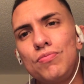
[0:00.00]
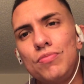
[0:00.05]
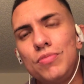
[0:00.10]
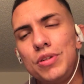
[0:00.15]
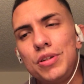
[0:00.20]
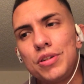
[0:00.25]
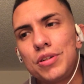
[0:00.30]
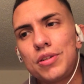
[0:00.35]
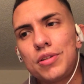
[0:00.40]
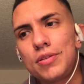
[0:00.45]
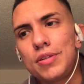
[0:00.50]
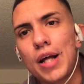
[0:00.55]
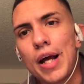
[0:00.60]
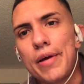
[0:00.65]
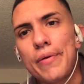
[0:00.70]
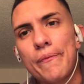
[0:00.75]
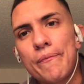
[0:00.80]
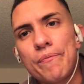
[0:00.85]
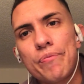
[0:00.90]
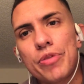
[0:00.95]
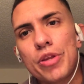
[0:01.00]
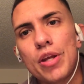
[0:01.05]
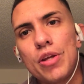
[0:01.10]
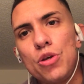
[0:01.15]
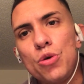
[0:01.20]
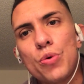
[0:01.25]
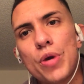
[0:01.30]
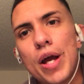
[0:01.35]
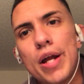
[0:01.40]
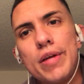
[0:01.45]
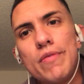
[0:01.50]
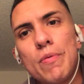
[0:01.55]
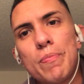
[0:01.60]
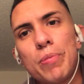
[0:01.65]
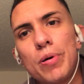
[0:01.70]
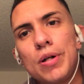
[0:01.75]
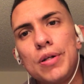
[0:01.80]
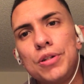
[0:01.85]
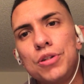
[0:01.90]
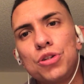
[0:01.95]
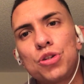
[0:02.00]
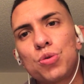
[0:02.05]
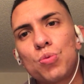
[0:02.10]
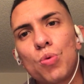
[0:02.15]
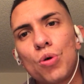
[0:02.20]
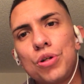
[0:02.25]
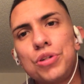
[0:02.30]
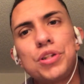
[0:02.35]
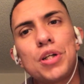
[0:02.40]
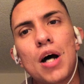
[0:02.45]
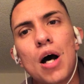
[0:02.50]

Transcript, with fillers: it's like you can't even put it into words